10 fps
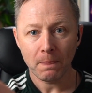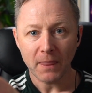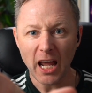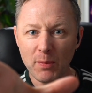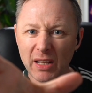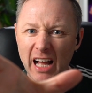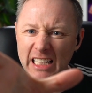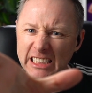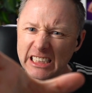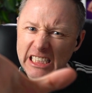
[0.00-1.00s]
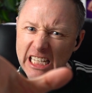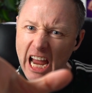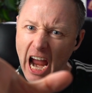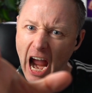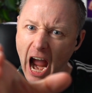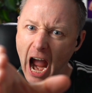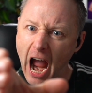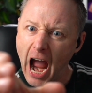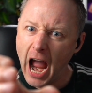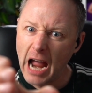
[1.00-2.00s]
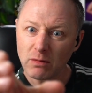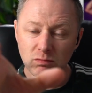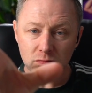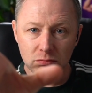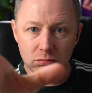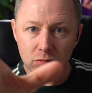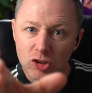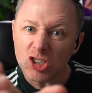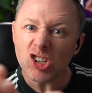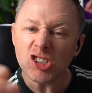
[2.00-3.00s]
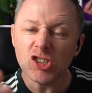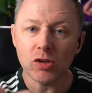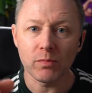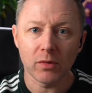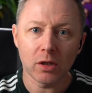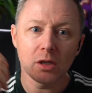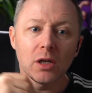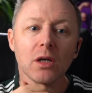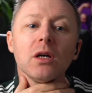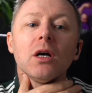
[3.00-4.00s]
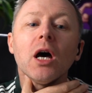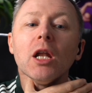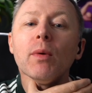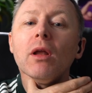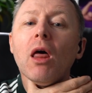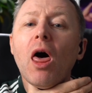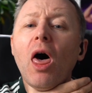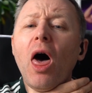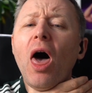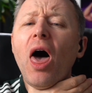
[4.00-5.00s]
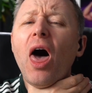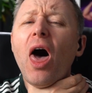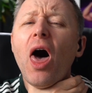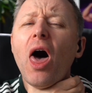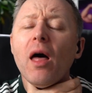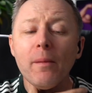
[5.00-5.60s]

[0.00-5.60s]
And he went like, yeah! Crushed them. And he went, eh!